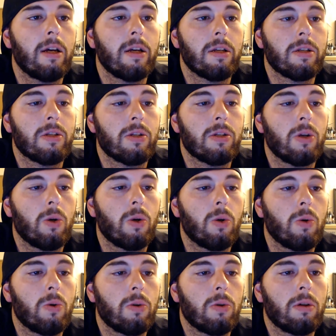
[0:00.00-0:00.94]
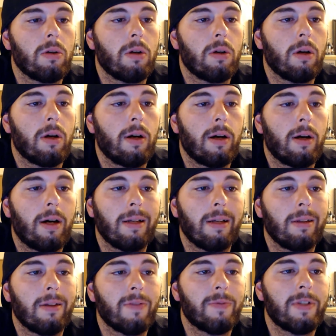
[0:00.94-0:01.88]
So I
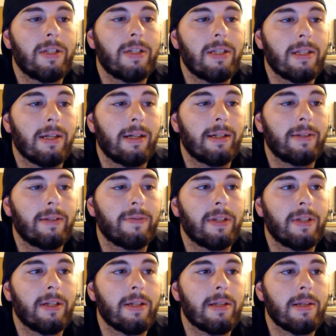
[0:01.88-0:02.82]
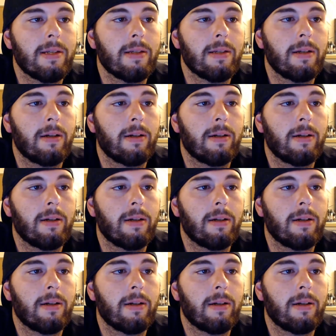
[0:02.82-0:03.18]
love the design of this.